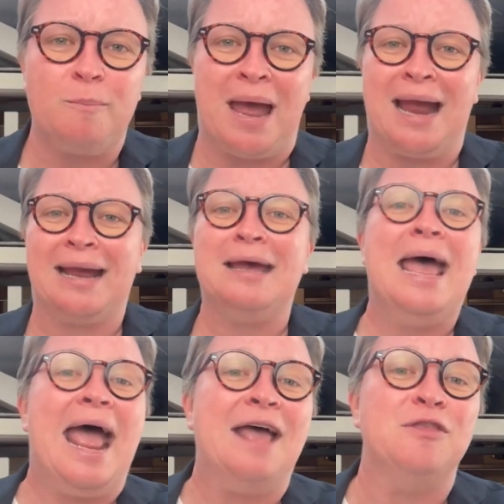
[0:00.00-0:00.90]
Bank,
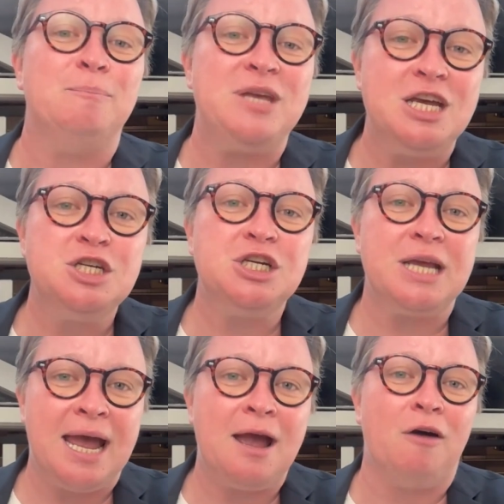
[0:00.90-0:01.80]
and the
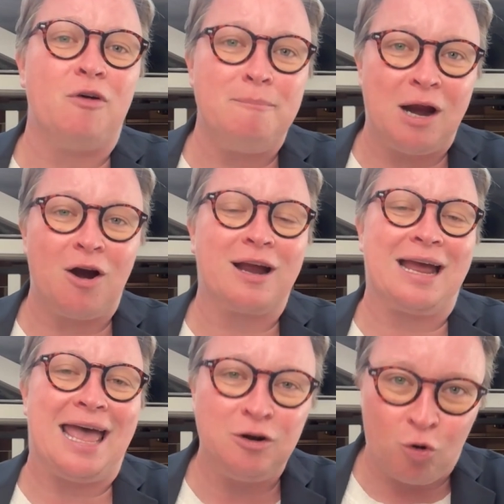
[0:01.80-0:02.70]
PGA of America
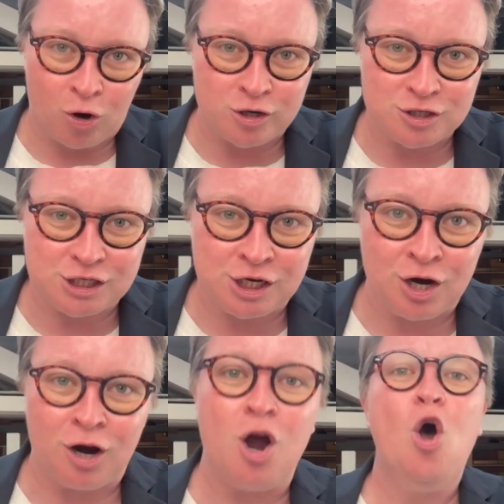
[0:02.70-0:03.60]
headquarters
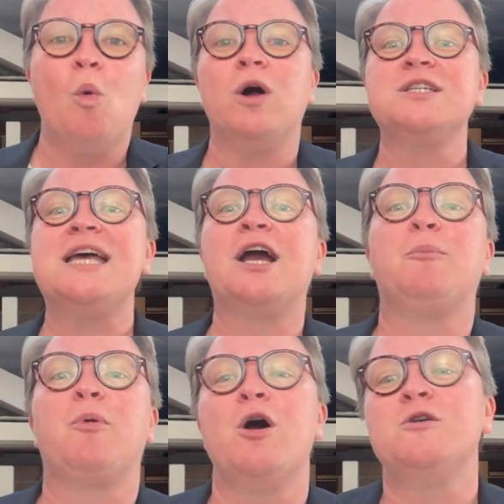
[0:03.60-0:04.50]
here, while
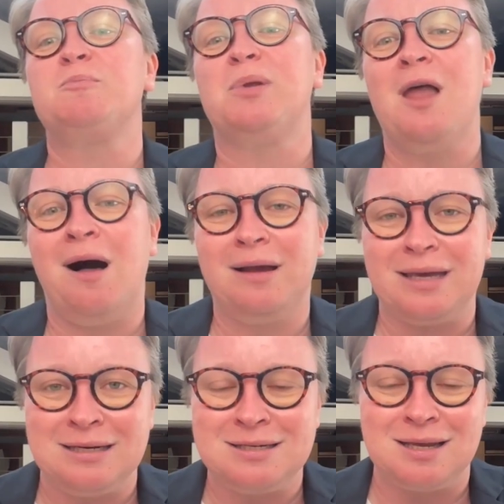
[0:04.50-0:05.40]
tech pros plug
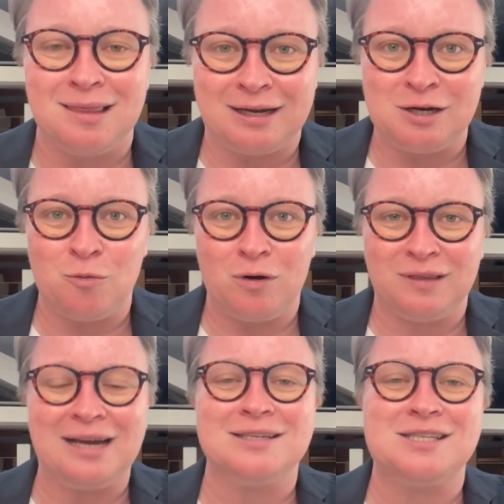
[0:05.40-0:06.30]
into
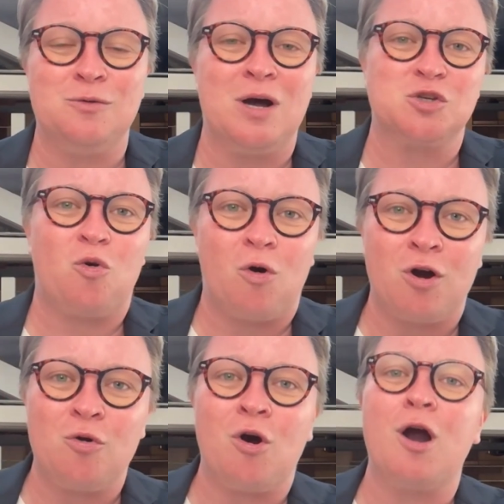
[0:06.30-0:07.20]
Legacy West
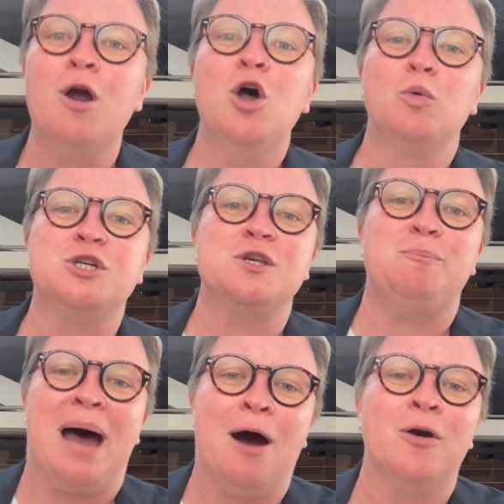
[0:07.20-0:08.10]
Corridor, which is
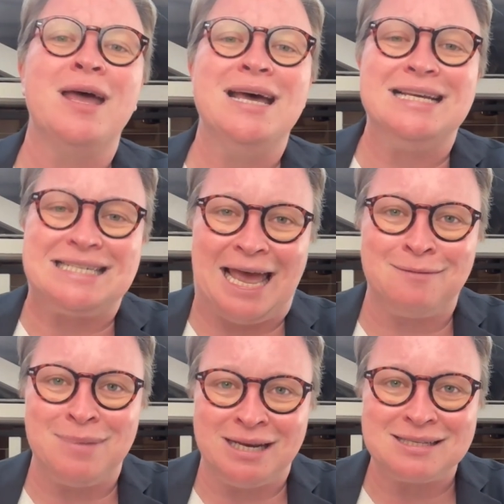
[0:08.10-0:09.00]
about
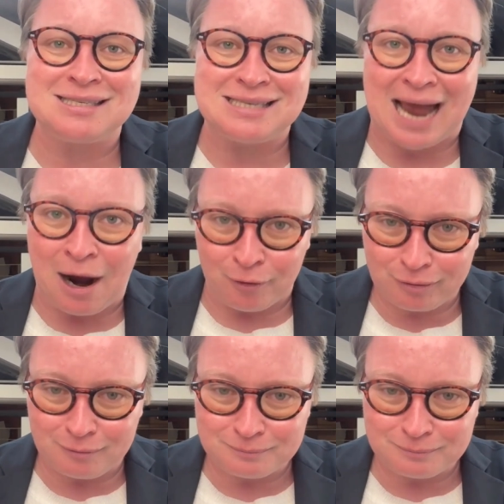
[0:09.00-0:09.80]
10 minutes south.